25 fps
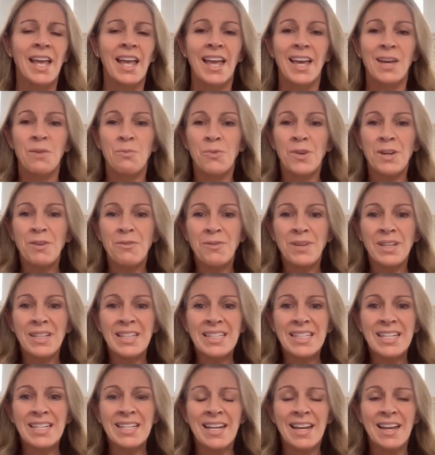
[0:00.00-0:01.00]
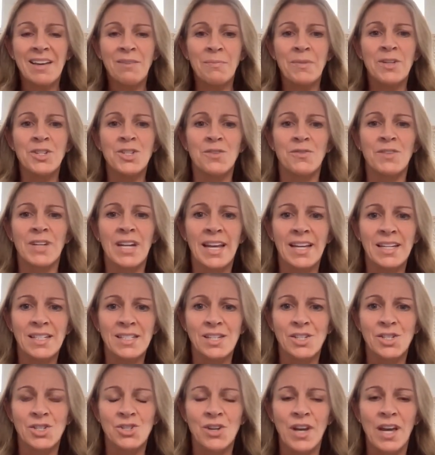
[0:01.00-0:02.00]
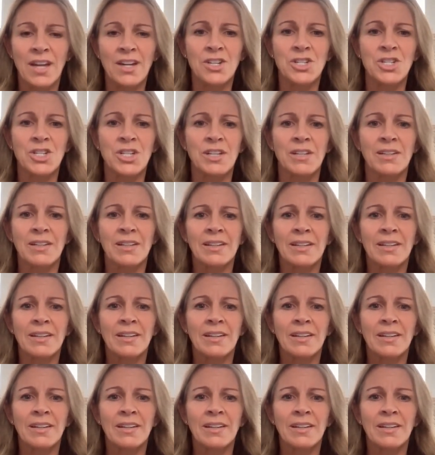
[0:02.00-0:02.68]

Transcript: And we really didn't have much of an exit strategy.